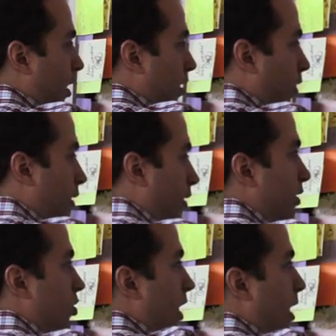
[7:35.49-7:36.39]
kind of,
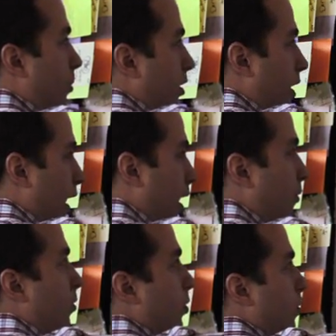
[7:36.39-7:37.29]
each time you're going to have
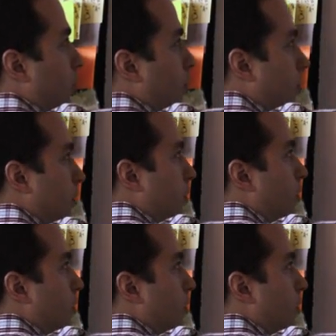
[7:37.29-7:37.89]
a little